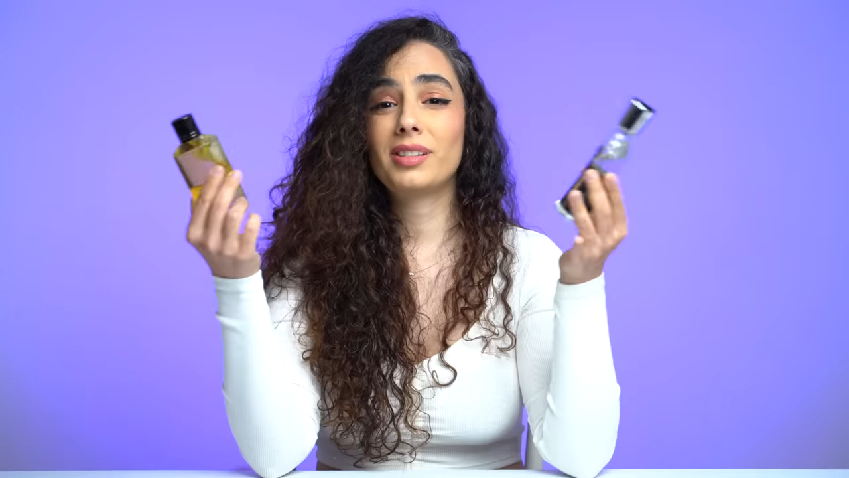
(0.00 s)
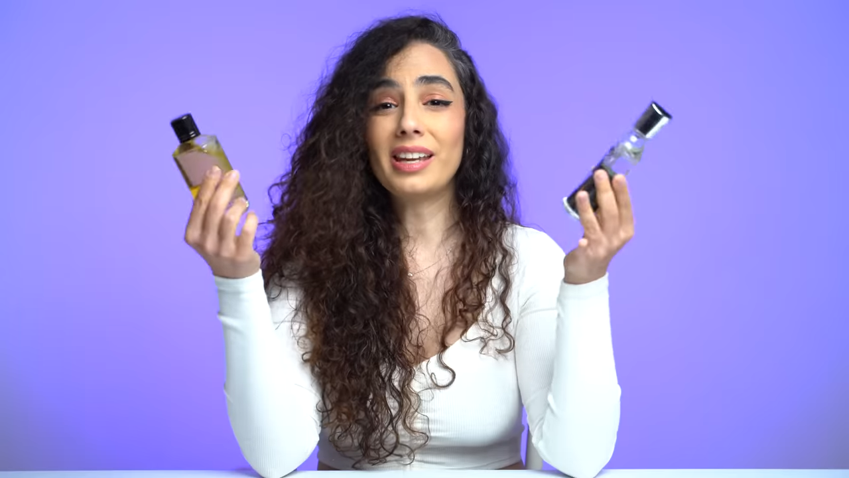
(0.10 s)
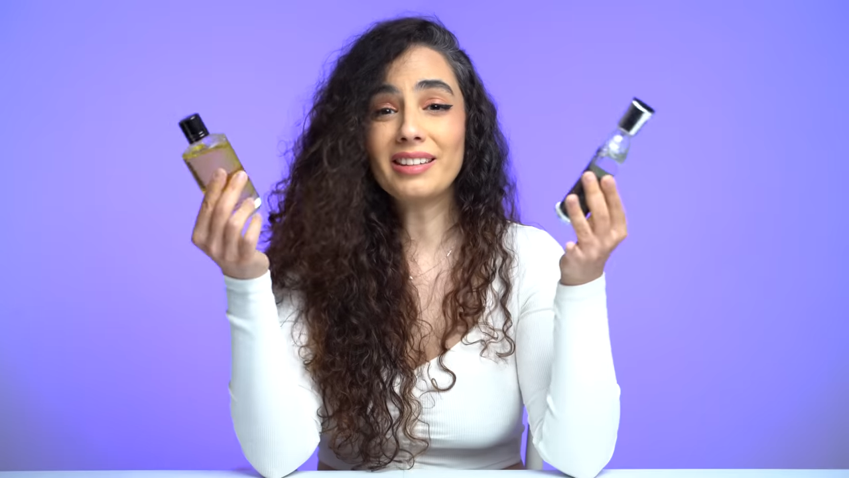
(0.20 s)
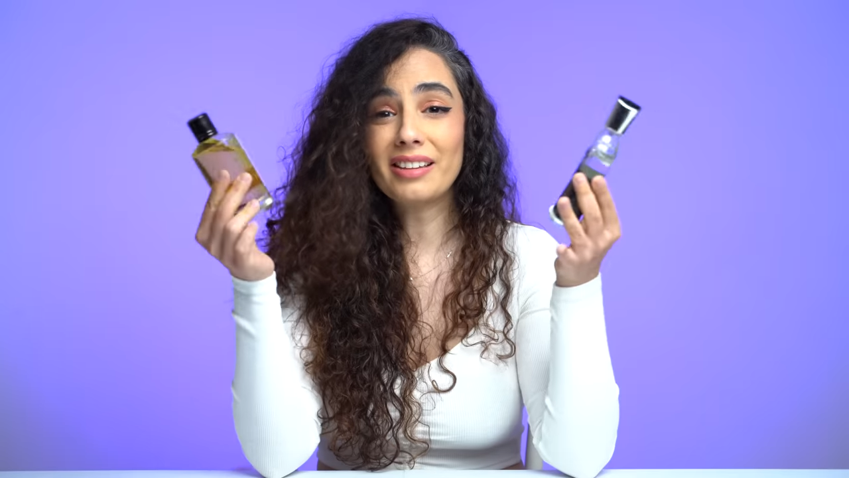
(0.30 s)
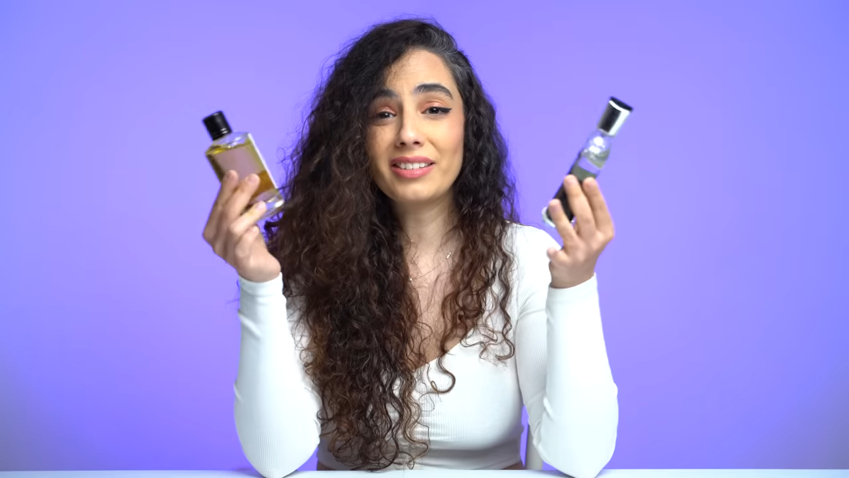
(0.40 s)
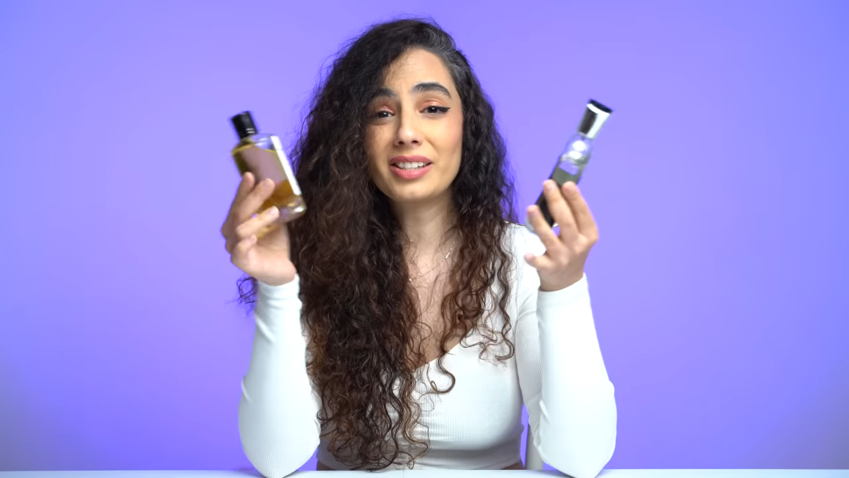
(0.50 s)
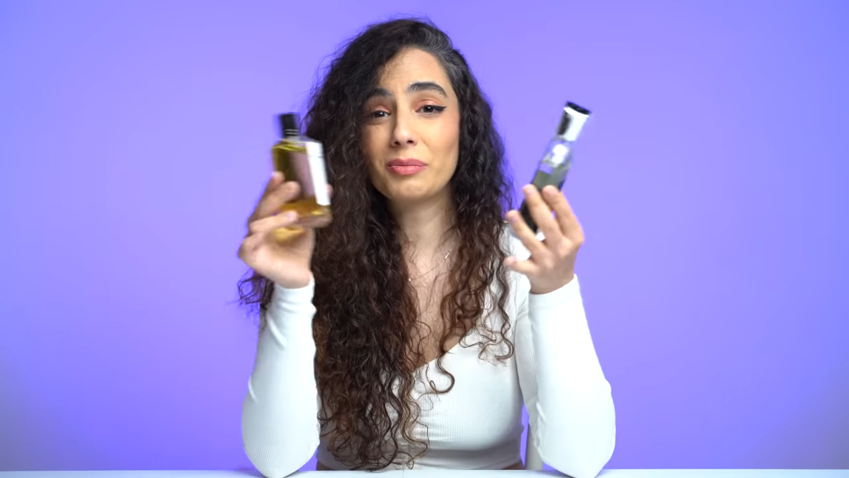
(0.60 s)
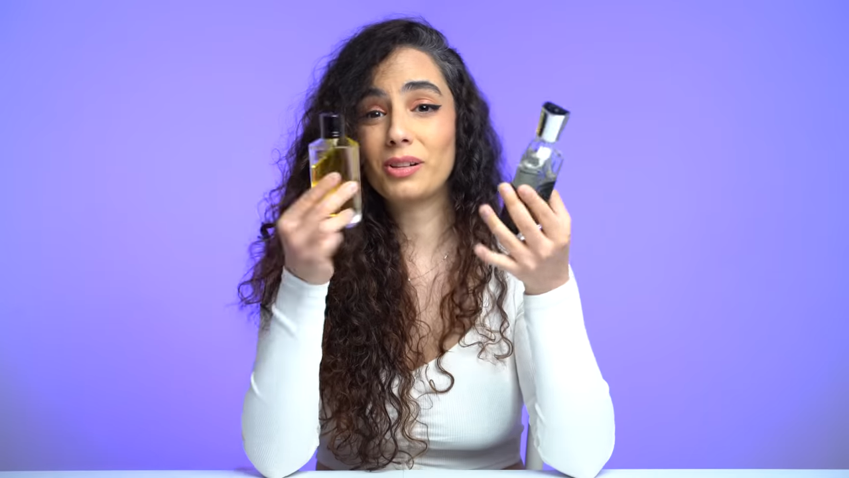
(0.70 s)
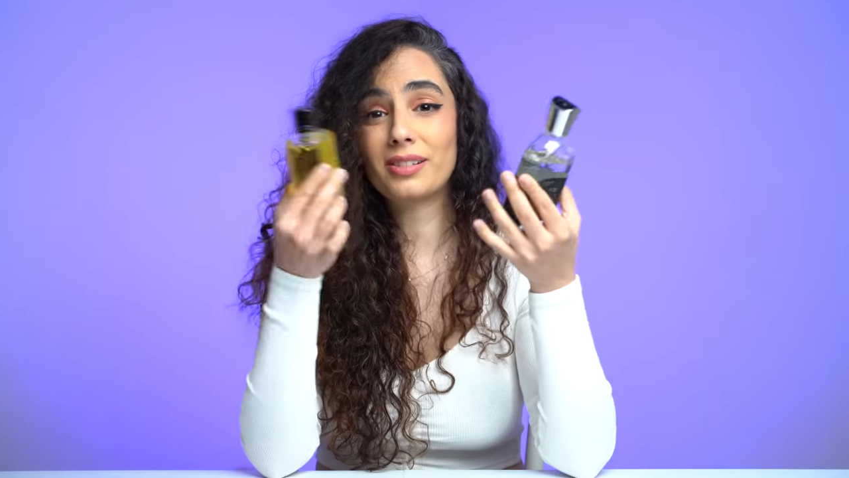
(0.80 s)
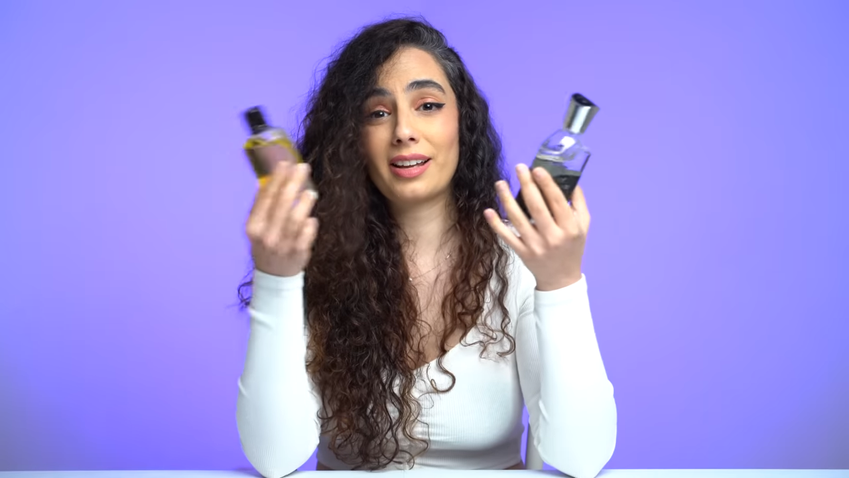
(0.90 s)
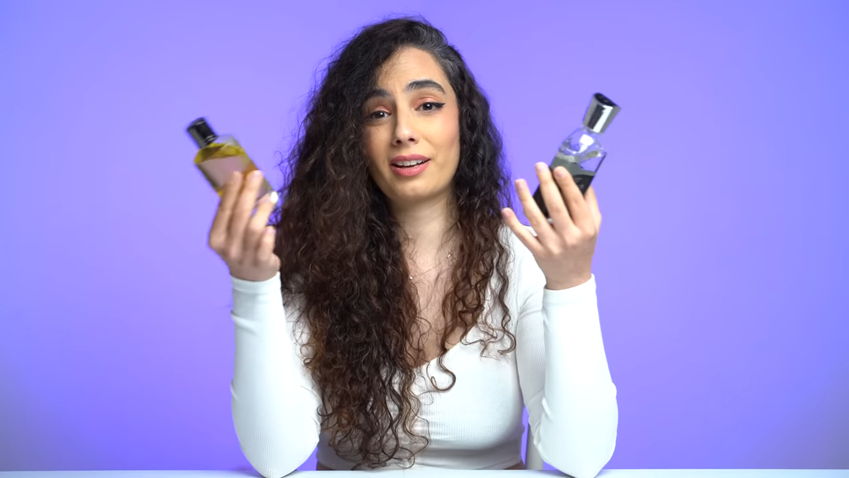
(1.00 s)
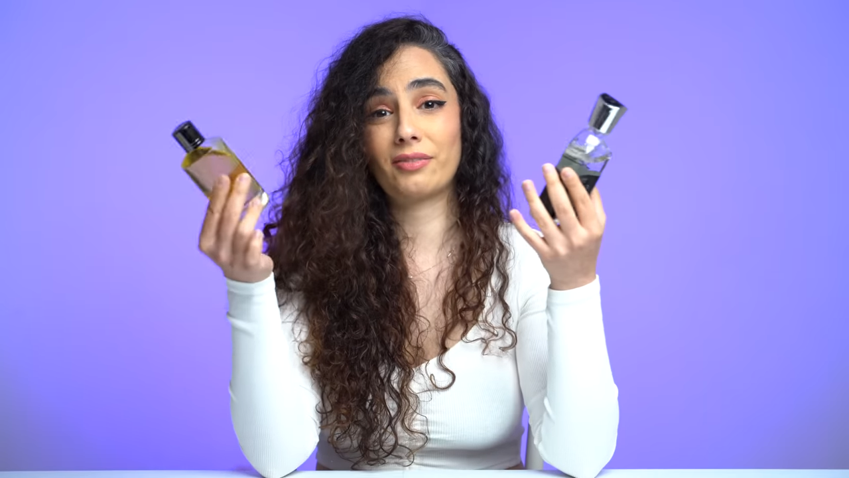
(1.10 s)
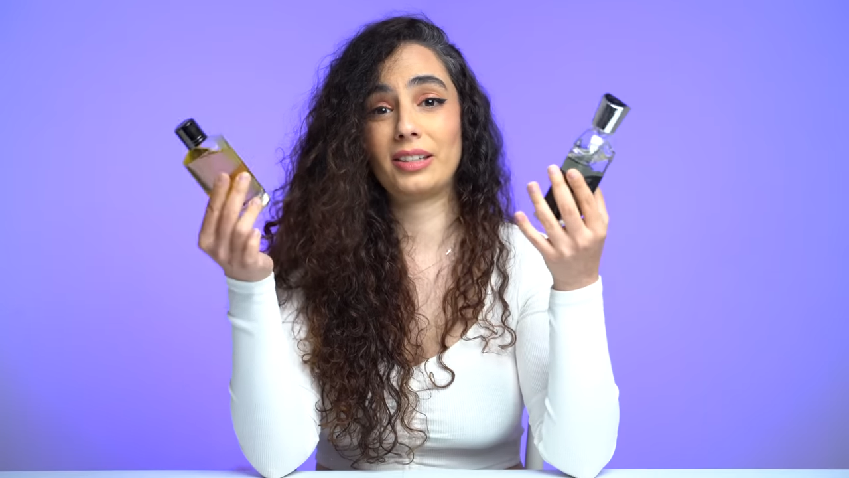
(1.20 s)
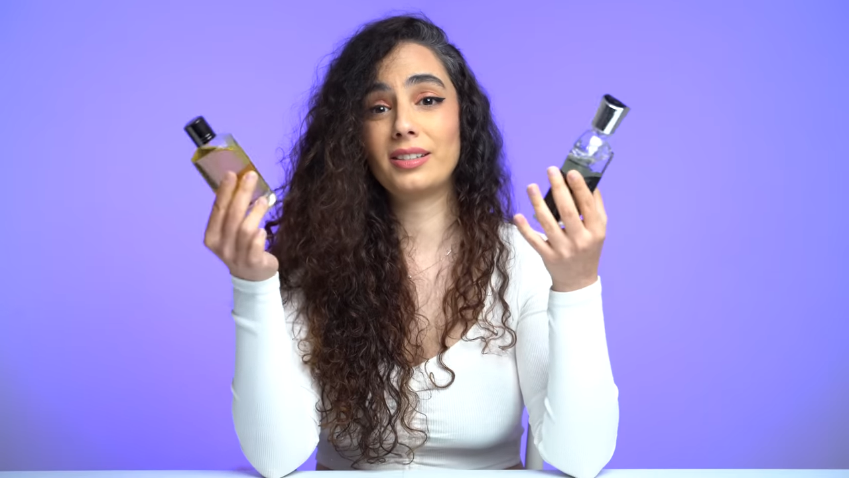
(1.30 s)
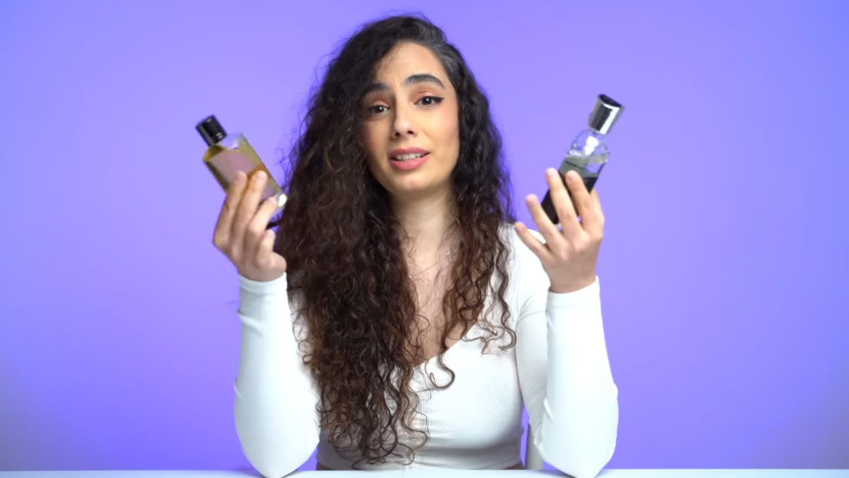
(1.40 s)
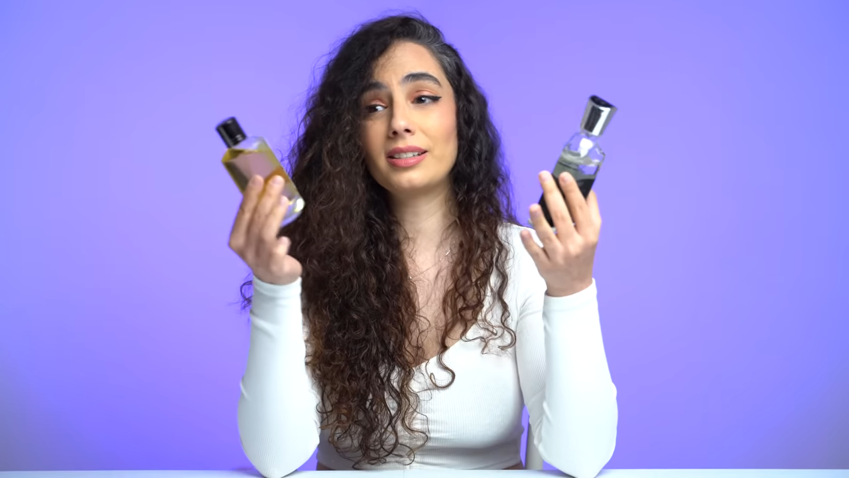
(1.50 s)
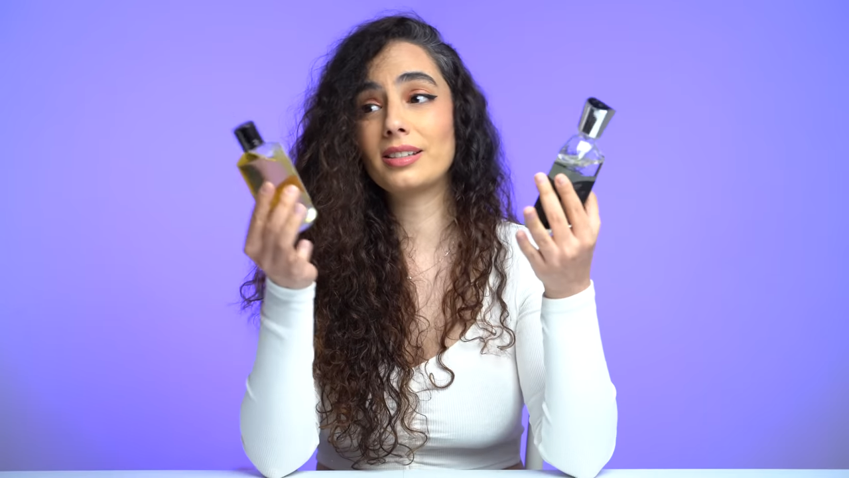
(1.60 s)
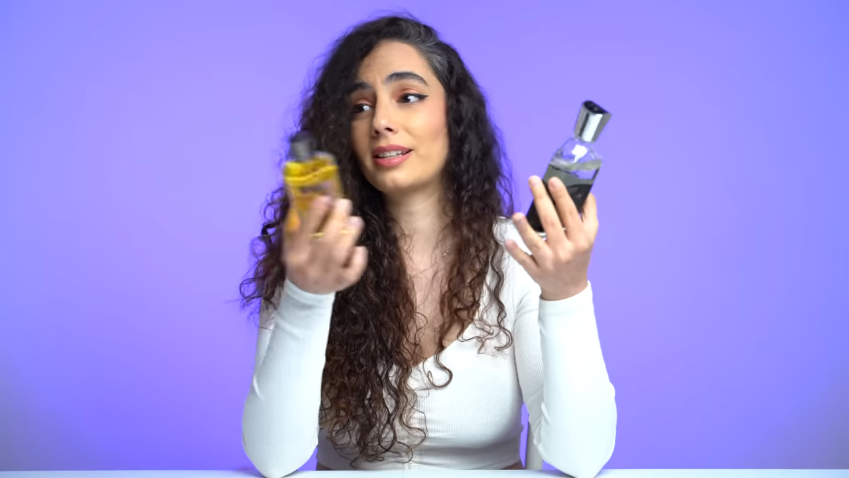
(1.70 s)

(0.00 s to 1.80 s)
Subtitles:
Saying that this smells like Aventus